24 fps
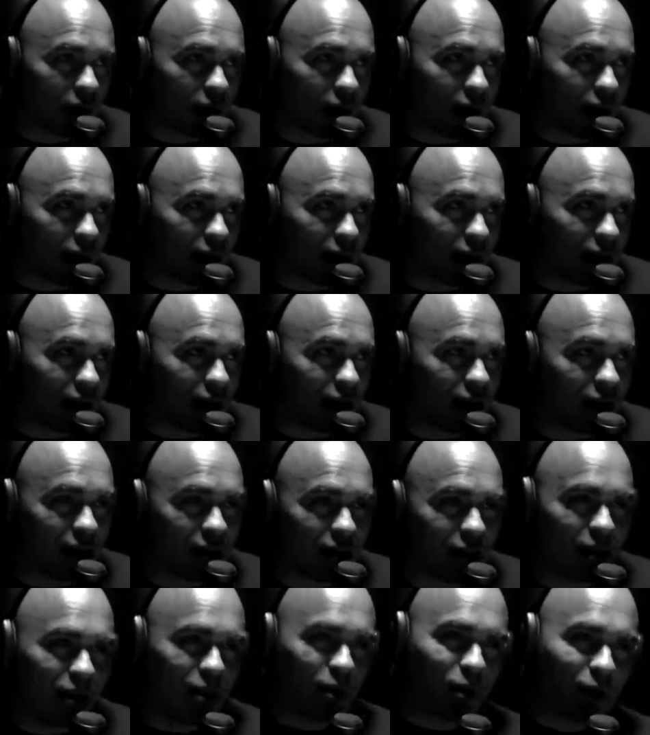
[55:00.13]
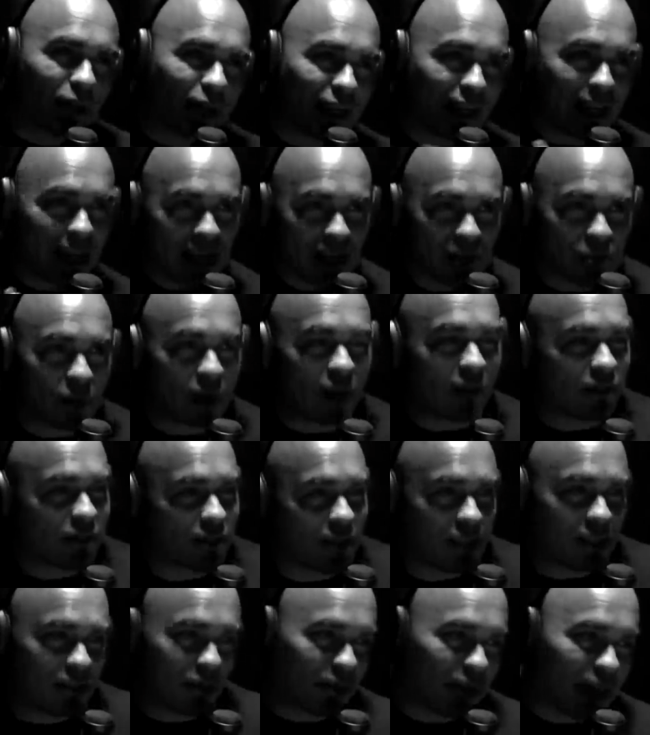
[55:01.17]
And then you know in a casual
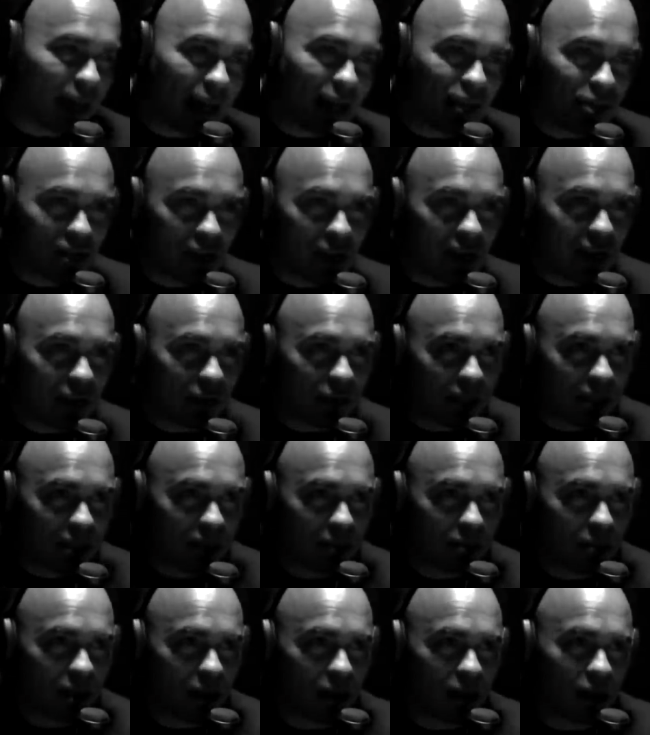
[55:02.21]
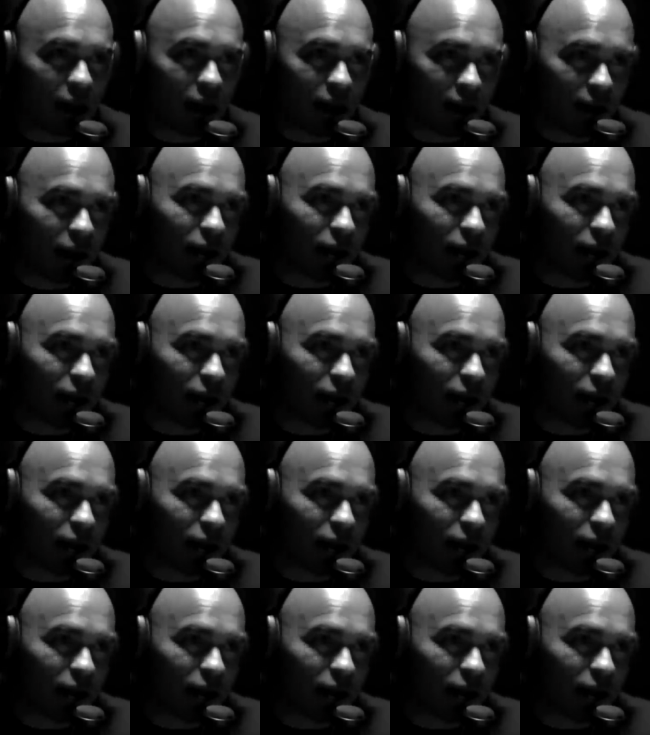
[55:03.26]
conversation like hey John what's up John and